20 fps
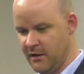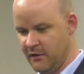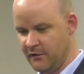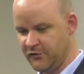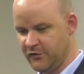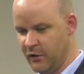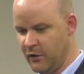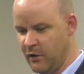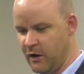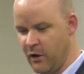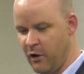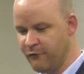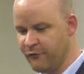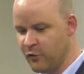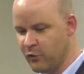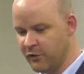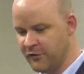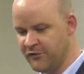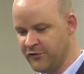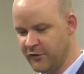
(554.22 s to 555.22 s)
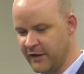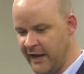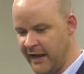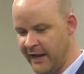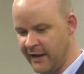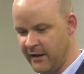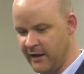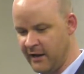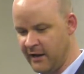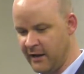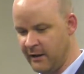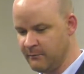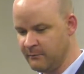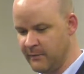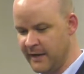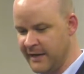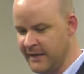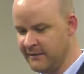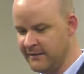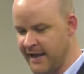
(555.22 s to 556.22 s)
So, of course, you can
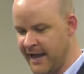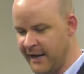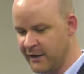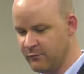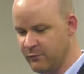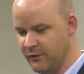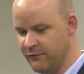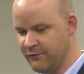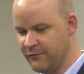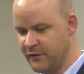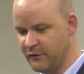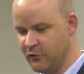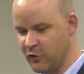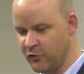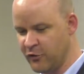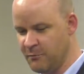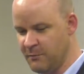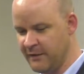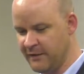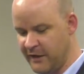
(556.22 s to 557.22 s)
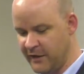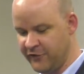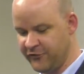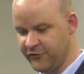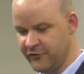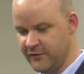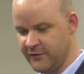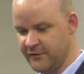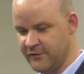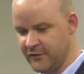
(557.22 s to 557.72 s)
interact with the documentation.